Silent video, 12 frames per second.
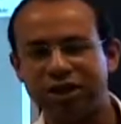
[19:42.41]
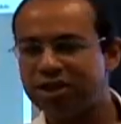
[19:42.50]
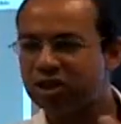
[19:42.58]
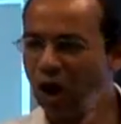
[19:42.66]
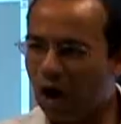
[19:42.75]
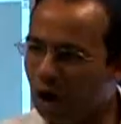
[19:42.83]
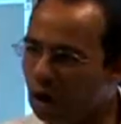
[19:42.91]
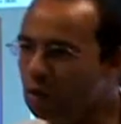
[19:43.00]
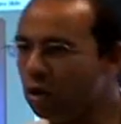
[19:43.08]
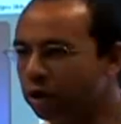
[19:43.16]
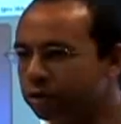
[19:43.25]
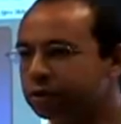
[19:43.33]
his whole
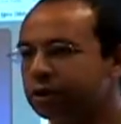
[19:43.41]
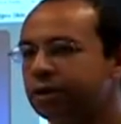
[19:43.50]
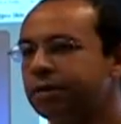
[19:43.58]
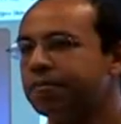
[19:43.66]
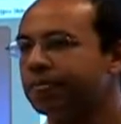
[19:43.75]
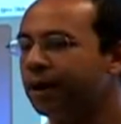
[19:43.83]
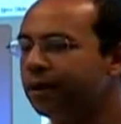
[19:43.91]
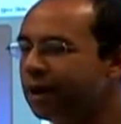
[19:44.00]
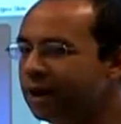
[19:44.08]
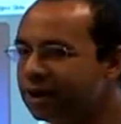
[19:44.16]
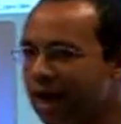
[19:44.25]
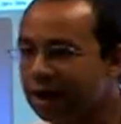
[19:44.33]
work that
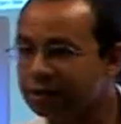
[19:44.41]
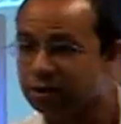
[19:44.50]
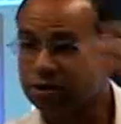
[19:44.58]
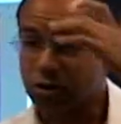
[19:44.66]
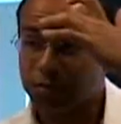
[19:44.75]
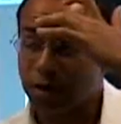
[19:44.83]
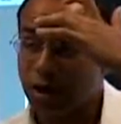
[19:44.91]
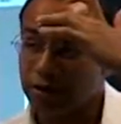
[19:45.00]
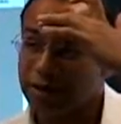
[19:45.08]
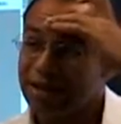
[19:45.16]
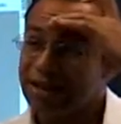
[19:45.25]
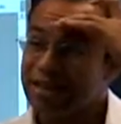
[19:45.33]
he got at the Sorbonne,
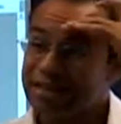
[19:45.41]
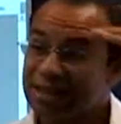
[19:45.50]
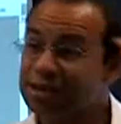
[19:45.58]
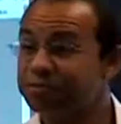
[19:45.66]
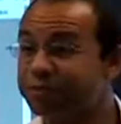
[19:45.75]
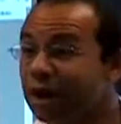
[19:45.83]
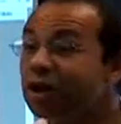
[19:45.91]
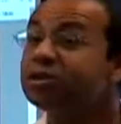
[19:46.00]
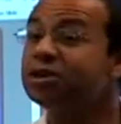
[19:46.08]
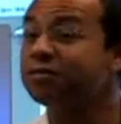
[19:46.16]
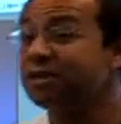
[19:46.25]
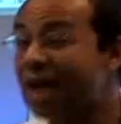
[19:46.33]
is a
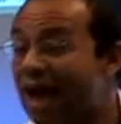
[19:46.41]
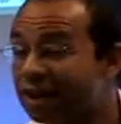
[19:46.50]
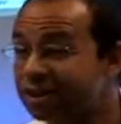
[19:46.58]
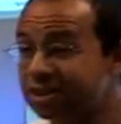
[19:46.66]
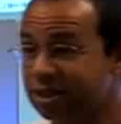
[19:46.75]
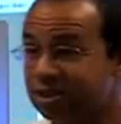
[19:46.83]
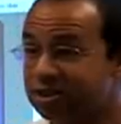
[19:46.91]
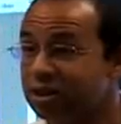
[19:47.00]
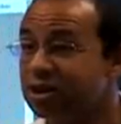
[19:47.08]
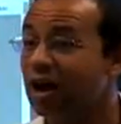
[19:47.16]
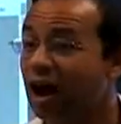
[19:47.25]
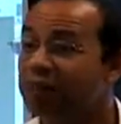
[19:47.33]
comparative analysis
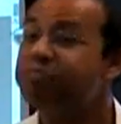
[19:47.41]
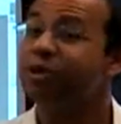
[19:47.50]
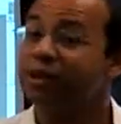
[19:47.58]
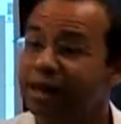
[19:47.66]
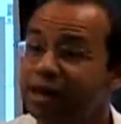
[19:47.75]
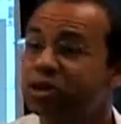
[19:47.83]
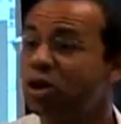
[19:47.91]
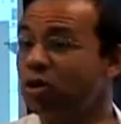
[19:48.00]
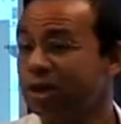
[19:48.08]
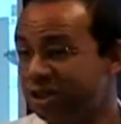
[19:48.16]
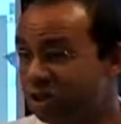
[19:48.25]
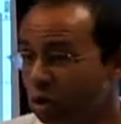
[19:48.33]
of political
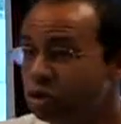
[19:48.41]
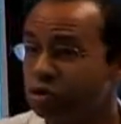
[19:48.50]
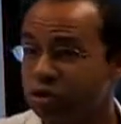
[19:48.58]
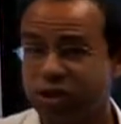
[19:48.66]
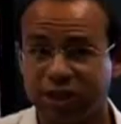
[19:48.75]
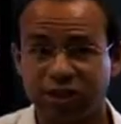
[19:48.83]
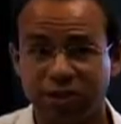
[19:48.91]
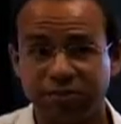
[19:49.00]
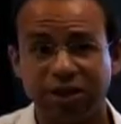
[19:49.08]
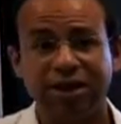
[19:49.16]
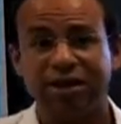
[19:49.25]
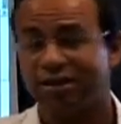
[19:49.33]
and social systems
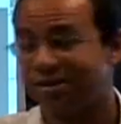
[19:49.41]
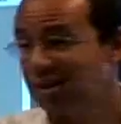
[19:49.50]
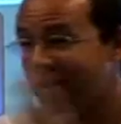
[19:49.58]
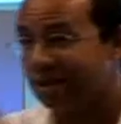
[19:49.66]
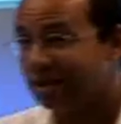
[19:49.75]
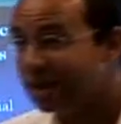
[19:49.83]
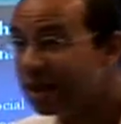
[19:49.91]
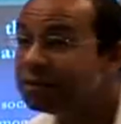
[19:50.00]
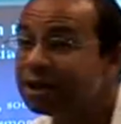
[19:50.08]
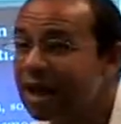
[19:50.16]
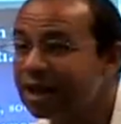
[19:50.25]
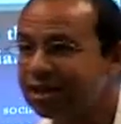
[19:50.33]

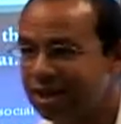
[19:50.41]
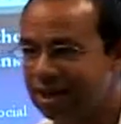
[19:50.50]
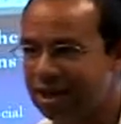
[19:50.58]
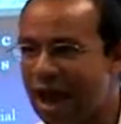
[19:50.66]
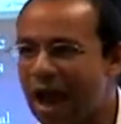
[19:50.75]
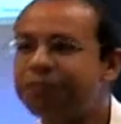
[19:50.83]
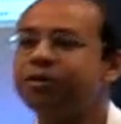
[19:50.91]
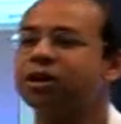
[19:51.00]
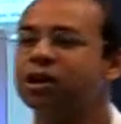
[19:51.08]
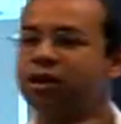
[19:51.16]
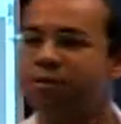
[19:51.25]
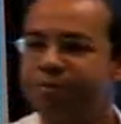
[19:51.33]
emanating in
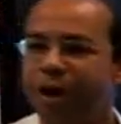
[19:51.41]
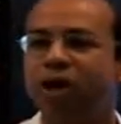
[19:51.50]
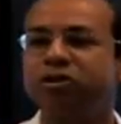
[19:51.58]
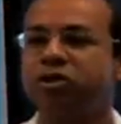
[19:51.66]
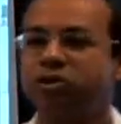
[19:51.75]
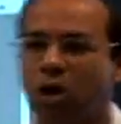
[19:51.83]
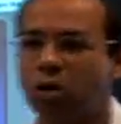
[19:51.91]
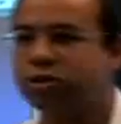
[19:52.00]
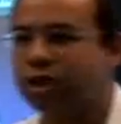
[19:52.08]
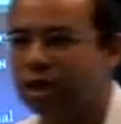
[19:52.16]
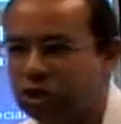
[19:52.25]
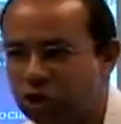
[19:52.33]
Africa compared to those
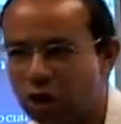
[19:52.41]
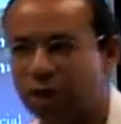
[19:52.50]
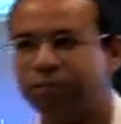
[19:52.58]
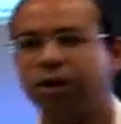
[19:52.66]
in Europe.